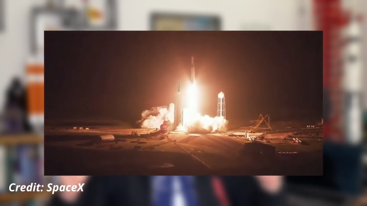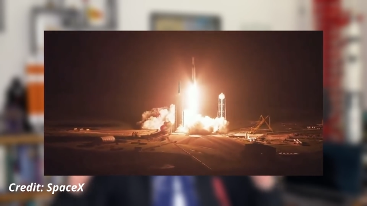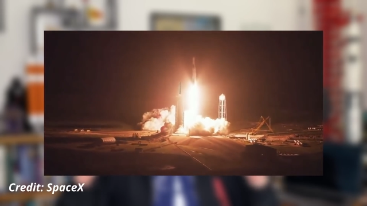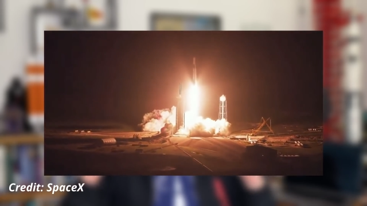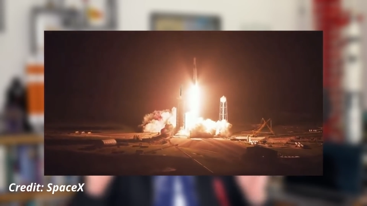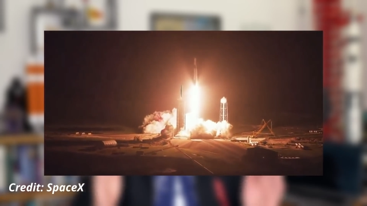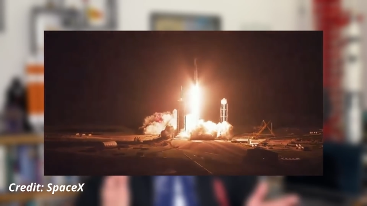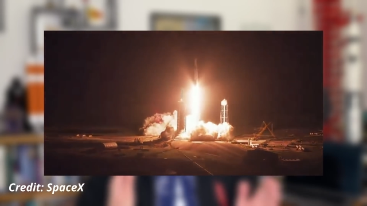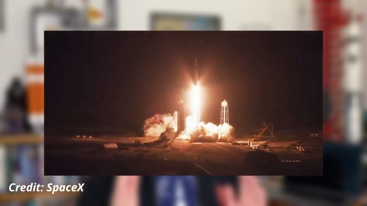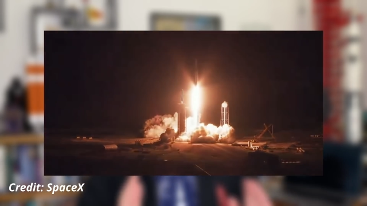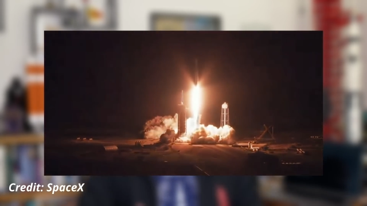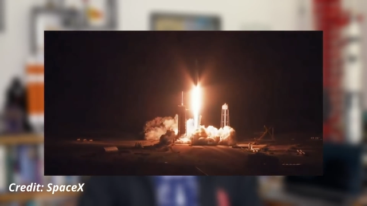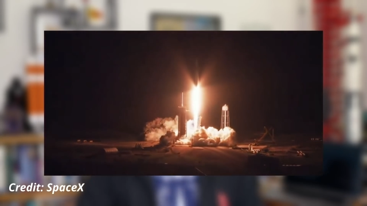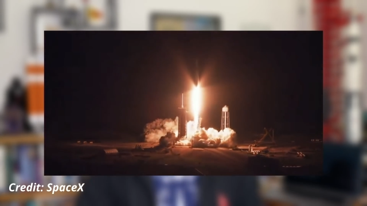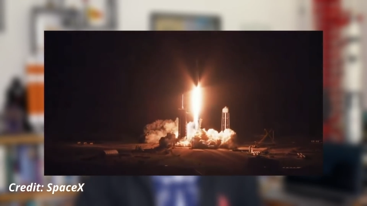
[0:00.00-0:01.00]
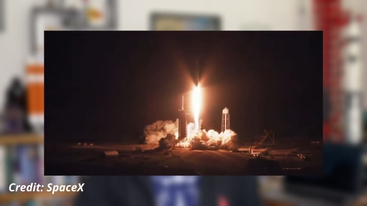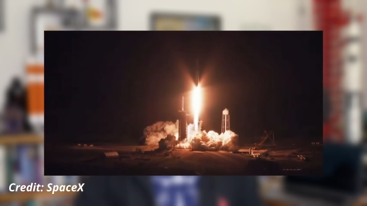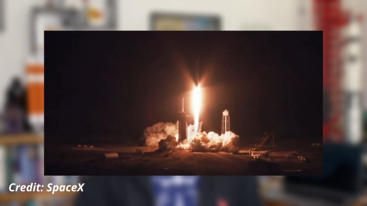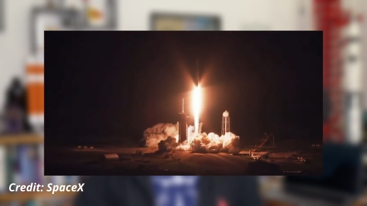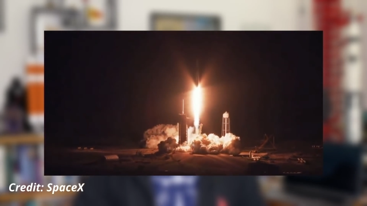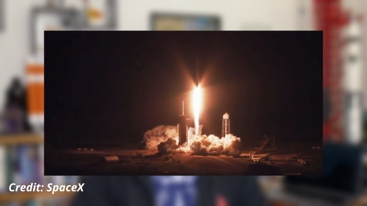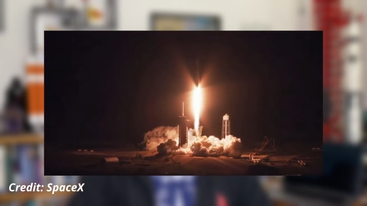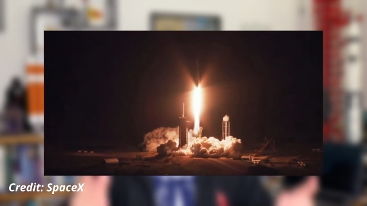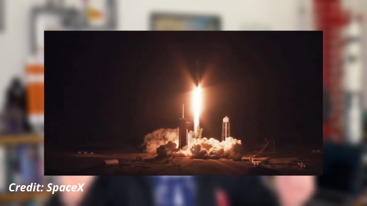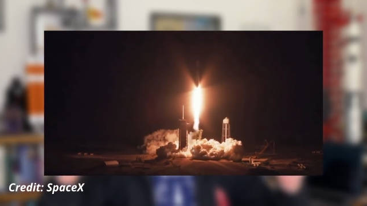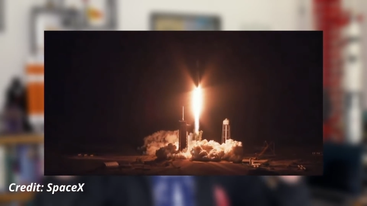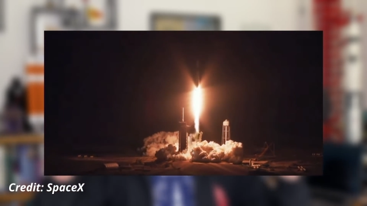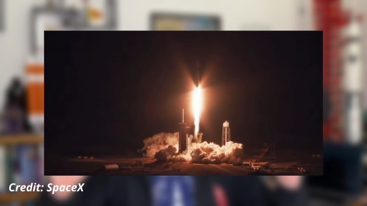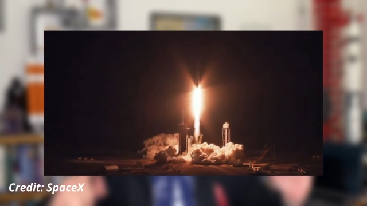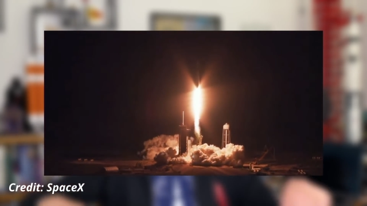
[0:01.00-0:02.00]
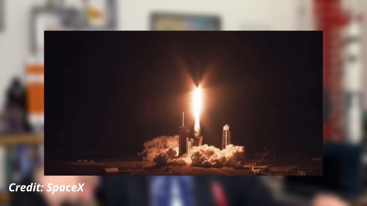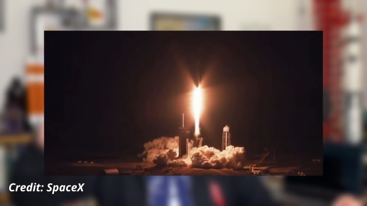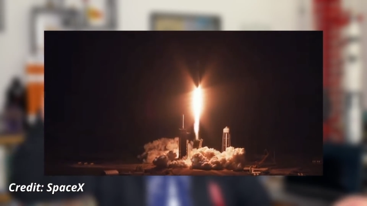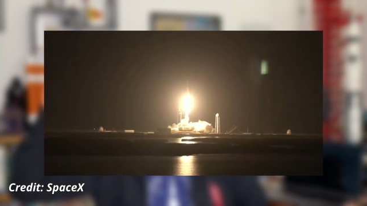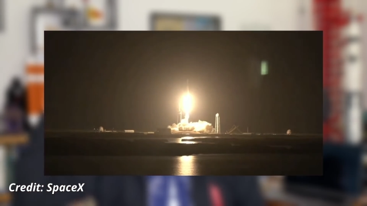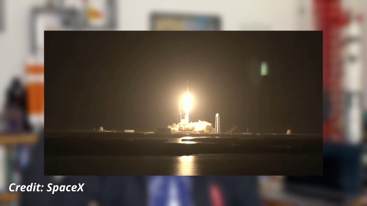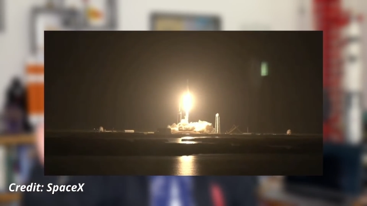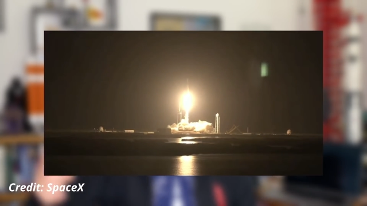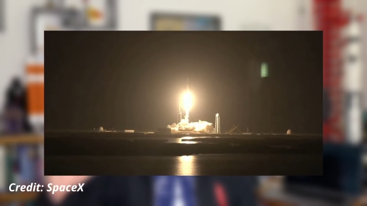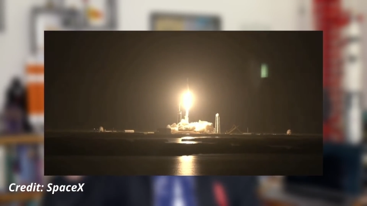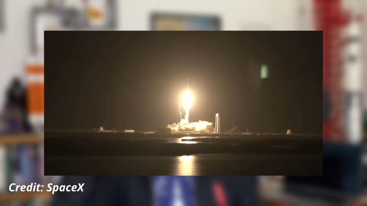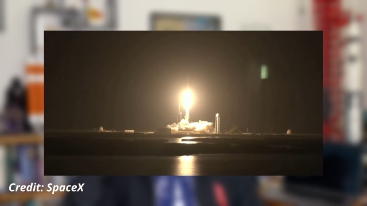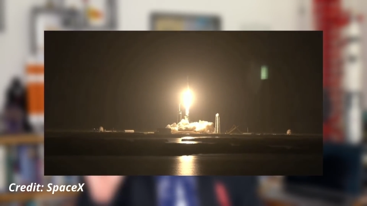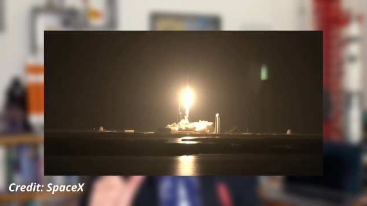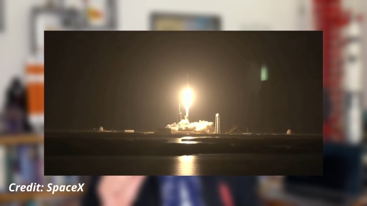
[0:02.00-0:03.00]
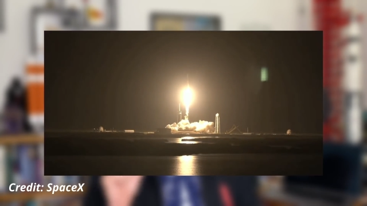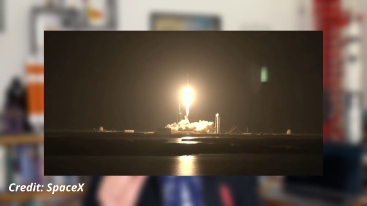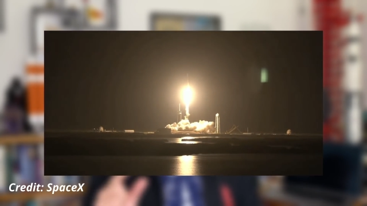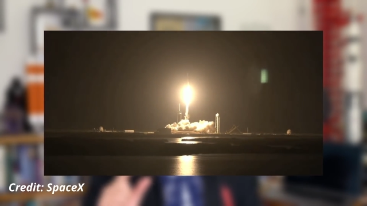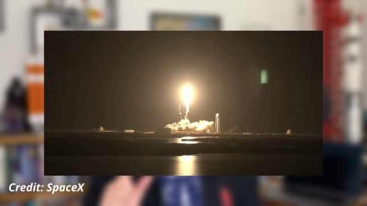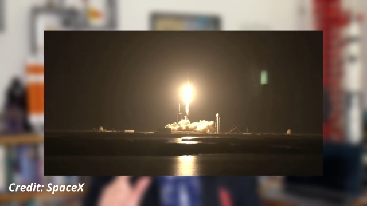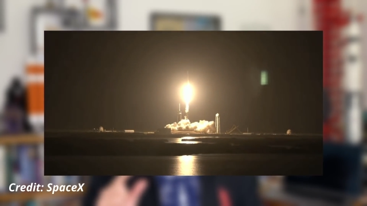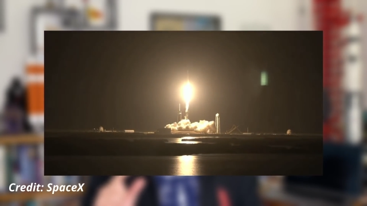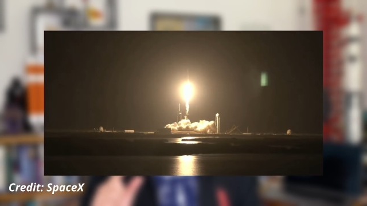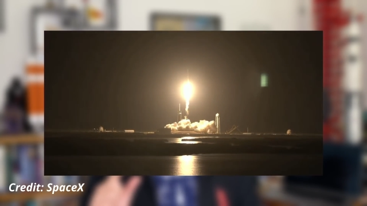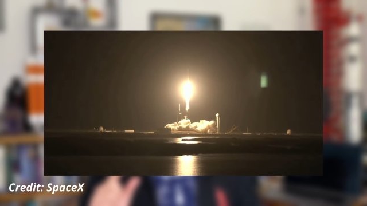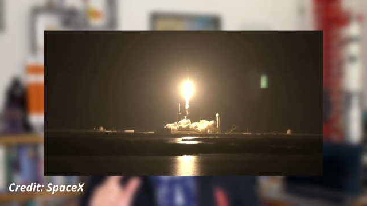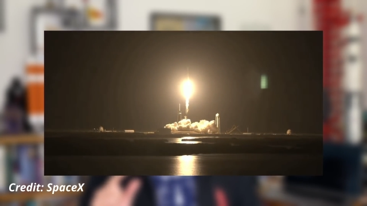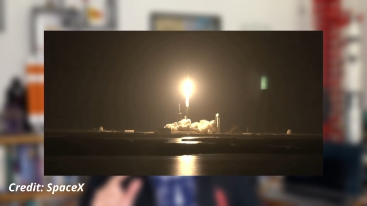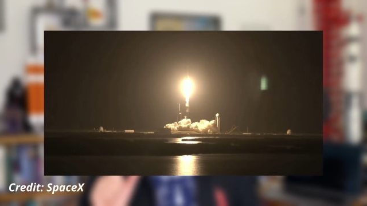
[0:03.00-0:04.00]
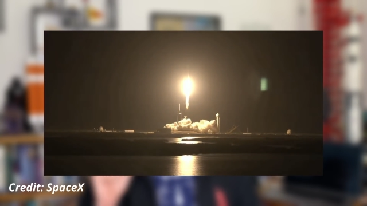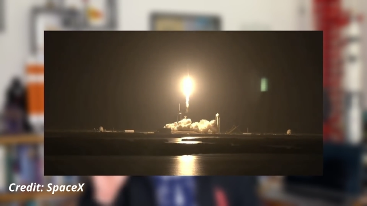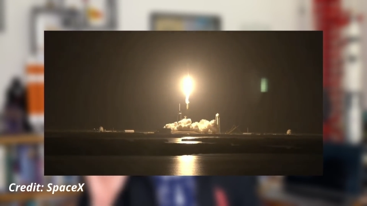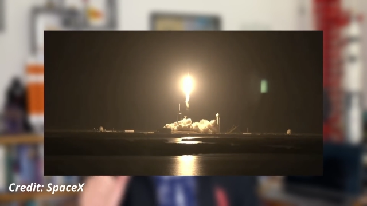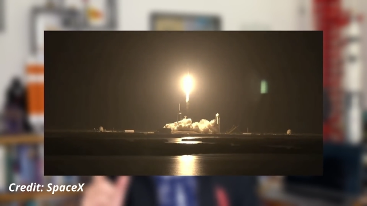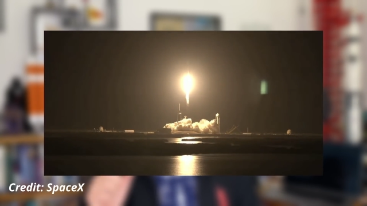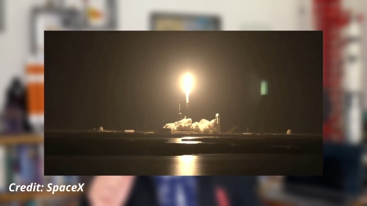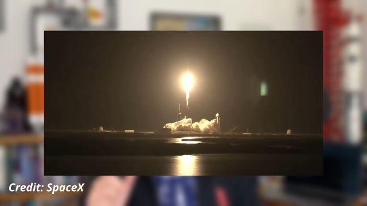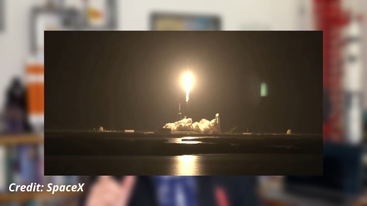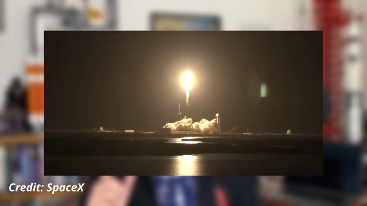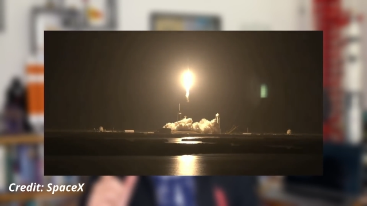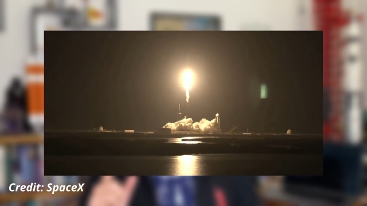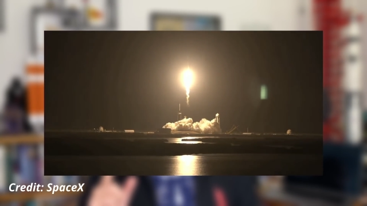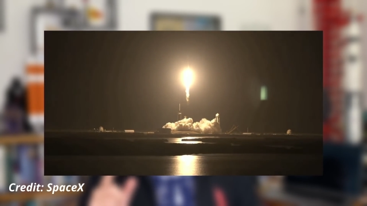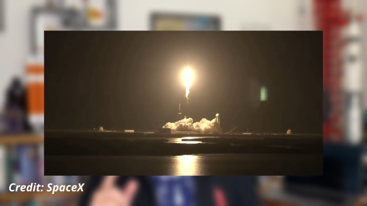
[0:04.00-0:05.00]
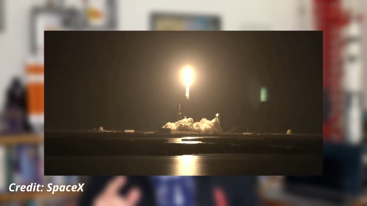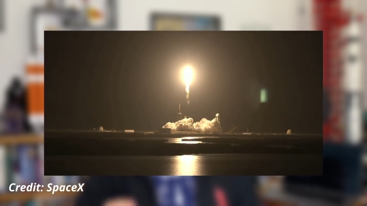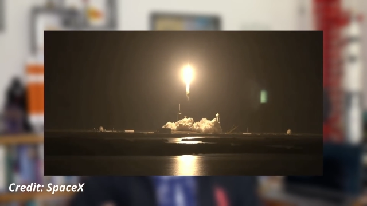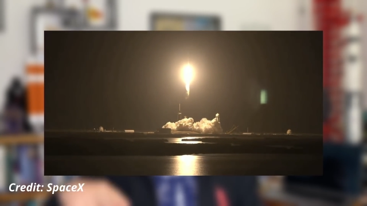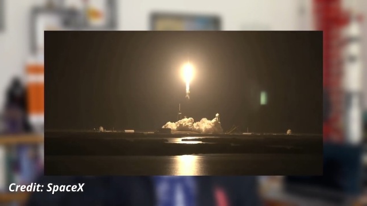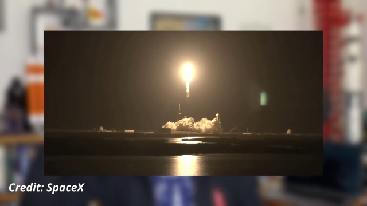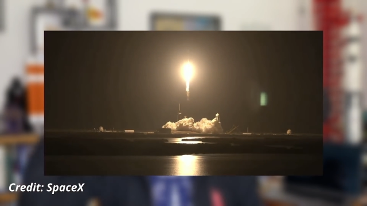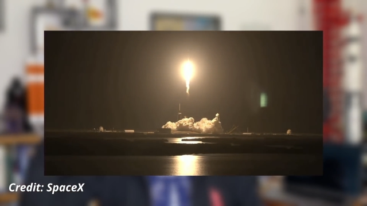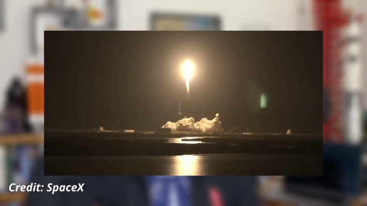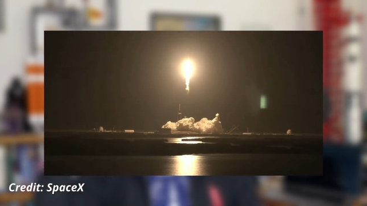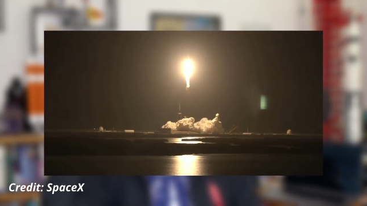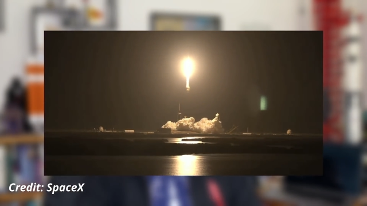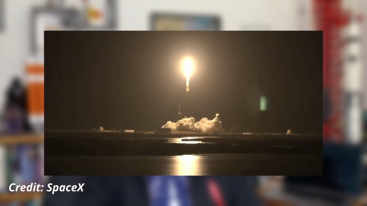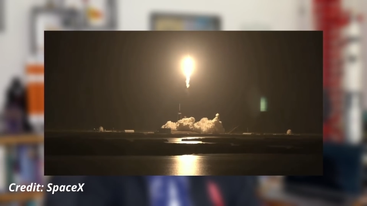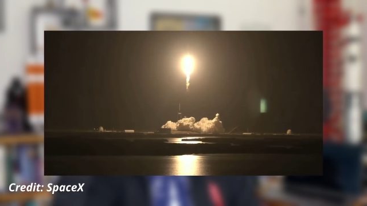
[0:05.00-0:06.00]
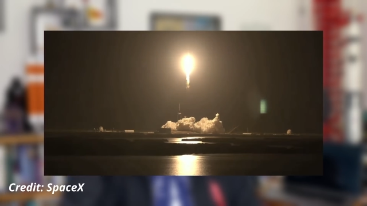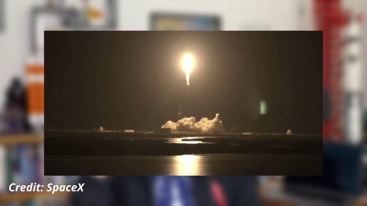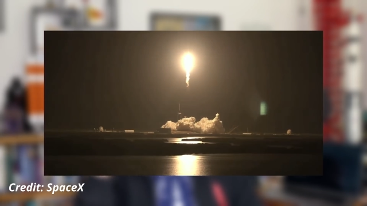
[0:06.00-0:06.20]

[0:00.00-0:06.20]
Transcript: No face is visible, so there are no lips to read.